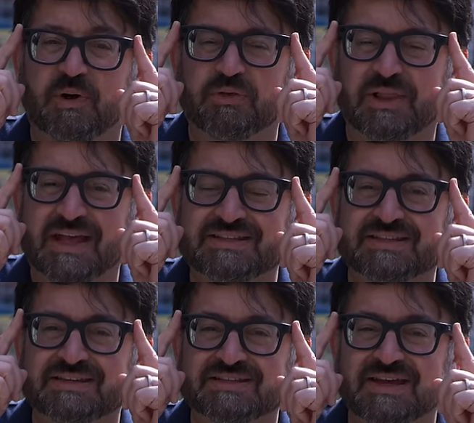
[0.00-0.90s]
both
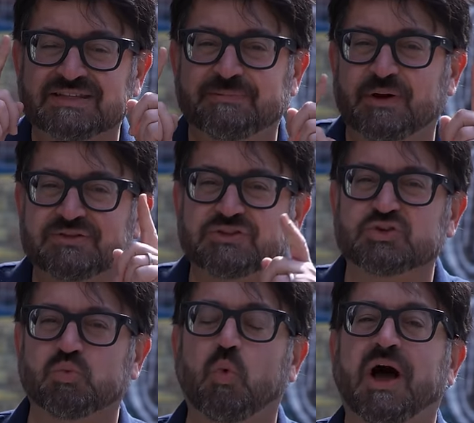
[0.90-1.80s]
lenses as opposed to
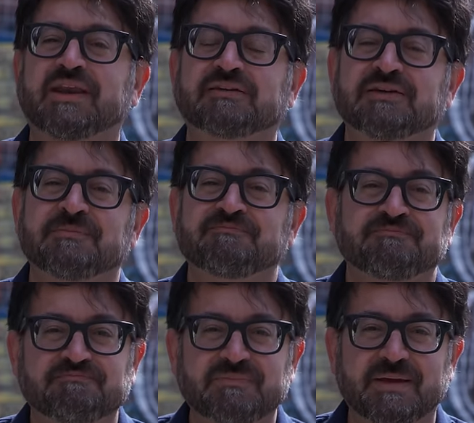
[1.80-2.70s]
just one.
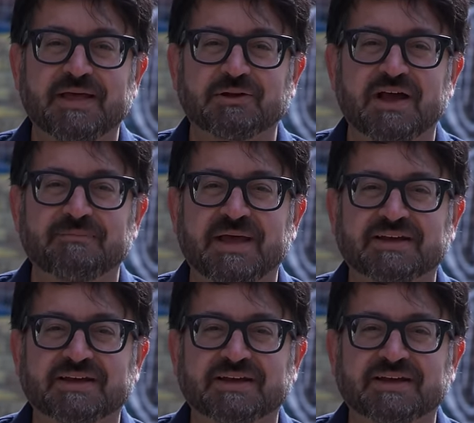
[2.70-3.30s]
Maybe that'll come